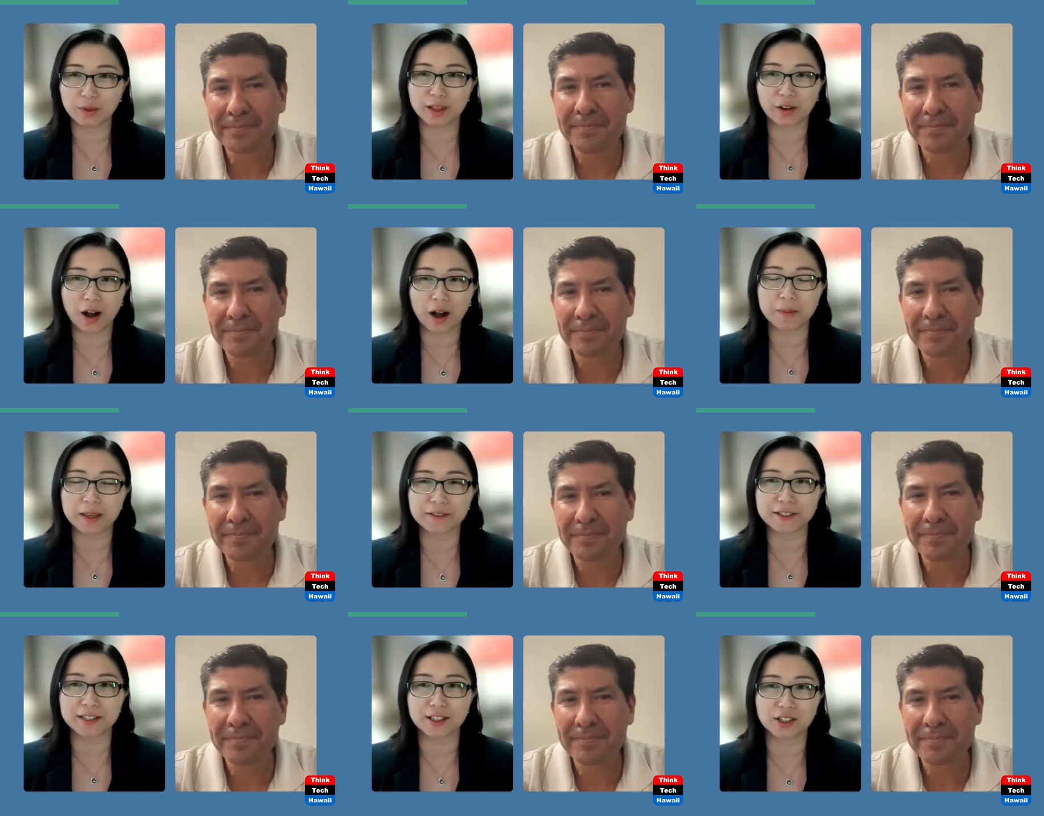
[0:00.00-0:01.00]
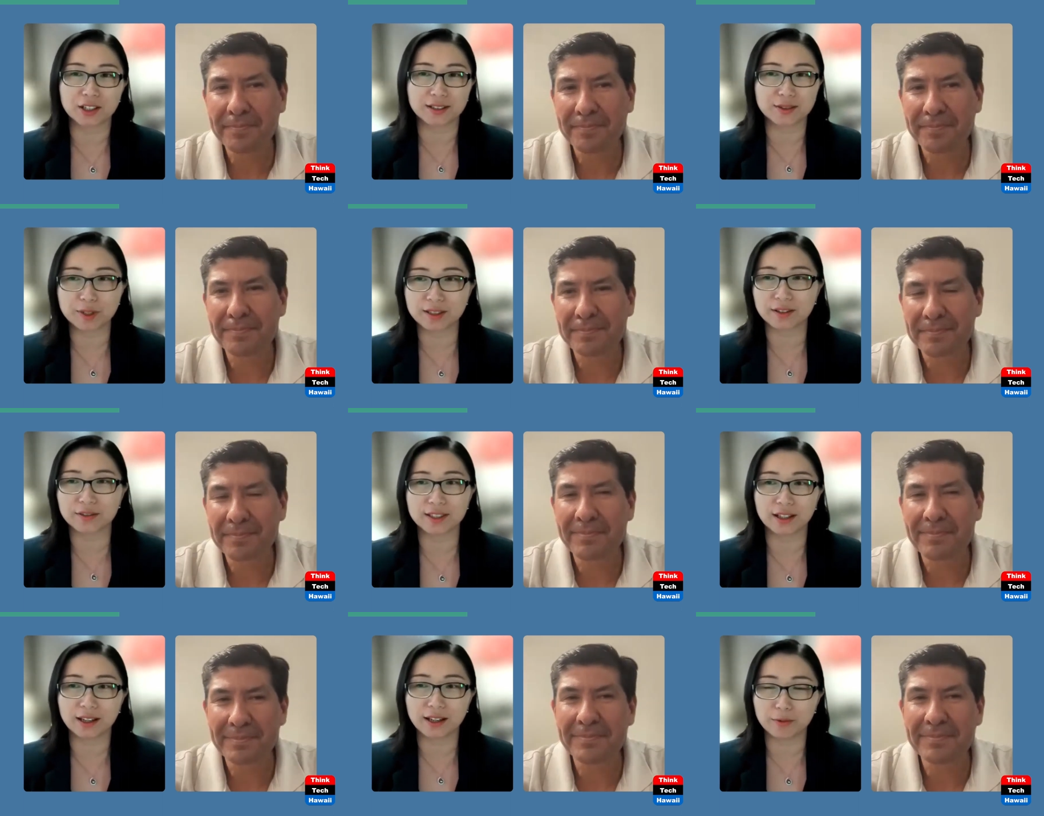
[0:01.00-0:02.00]
Speaker 1: with a copy of such as reserve
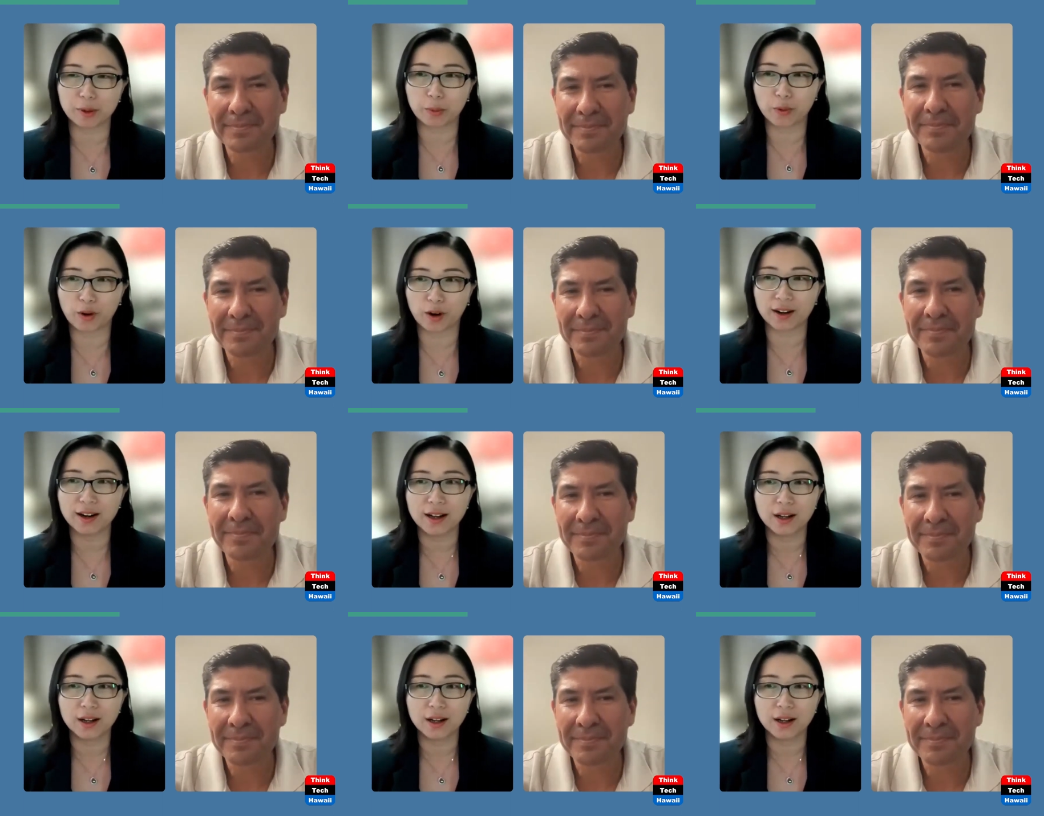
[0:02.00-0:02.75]
study report,